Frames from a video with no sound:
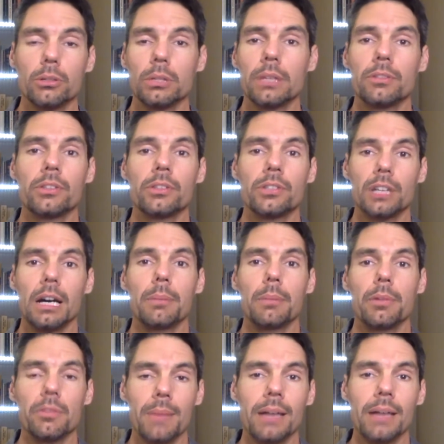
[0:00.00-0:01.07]
lived on the top
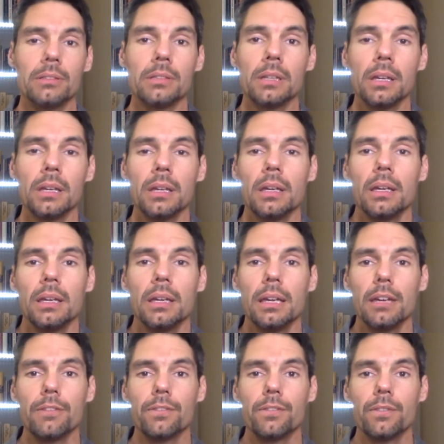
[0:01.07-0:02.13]
of a mountain,
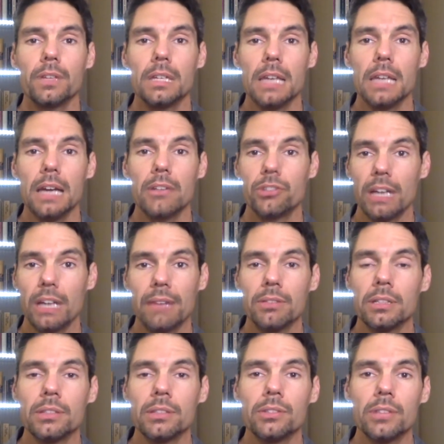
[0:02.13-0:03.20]
if he had
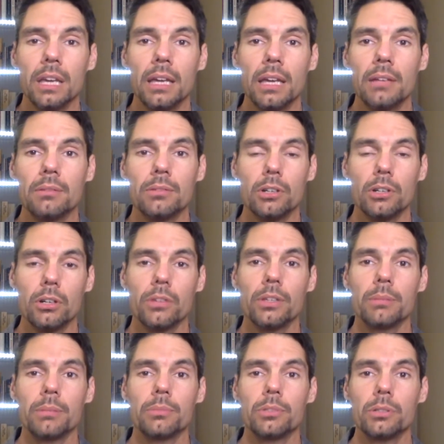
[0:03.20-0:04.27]
javelins and hurled
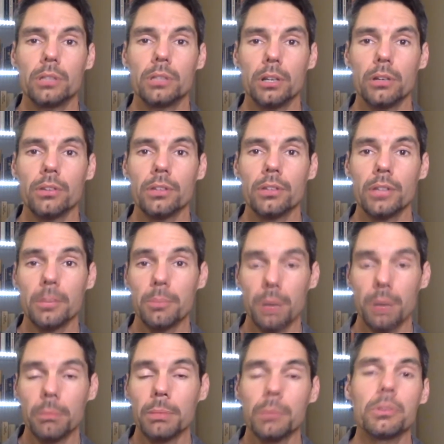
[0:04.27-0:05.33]
them to the earth, then they
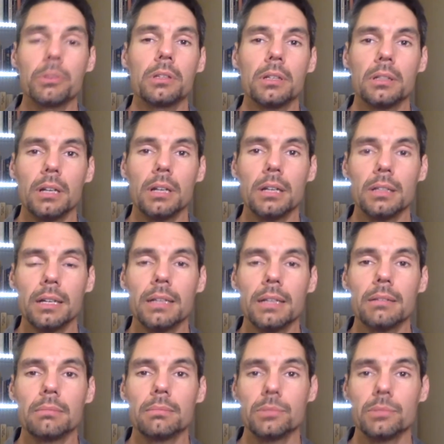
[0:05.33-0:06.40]
probably would look a lot like
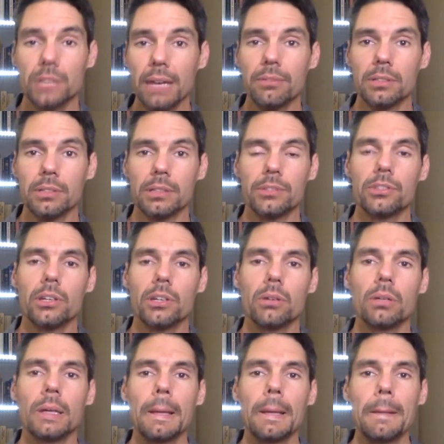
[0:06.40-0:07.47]
javelins.
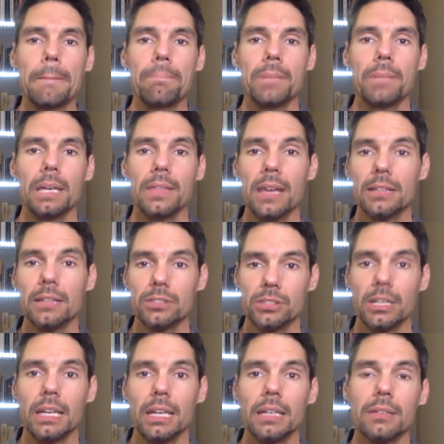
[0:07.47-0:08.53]
So in that
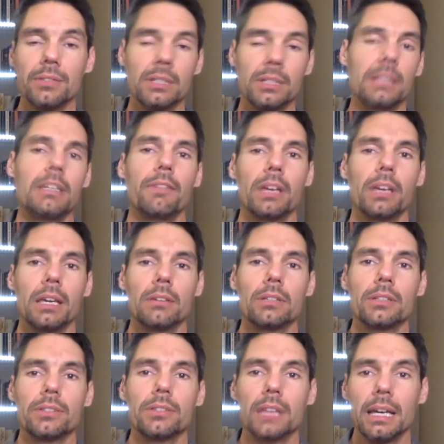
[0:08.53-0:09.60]
state of scientific
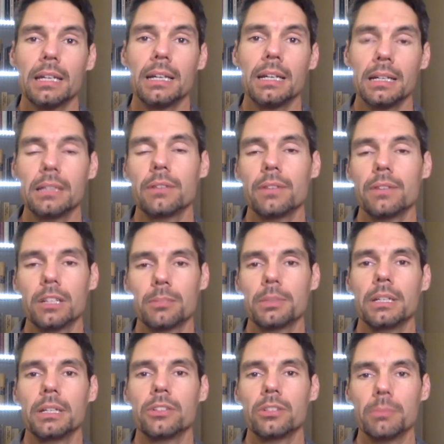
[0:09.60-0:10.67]
ignorance, that kind of
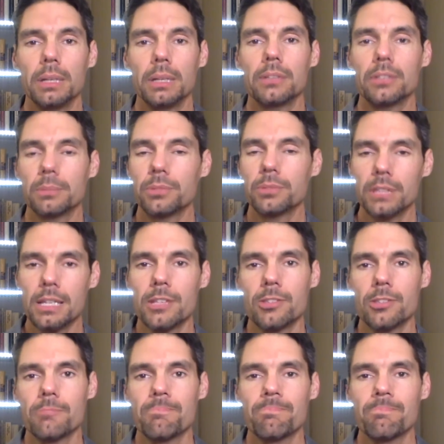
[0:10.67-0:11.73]
explanation makes some sense.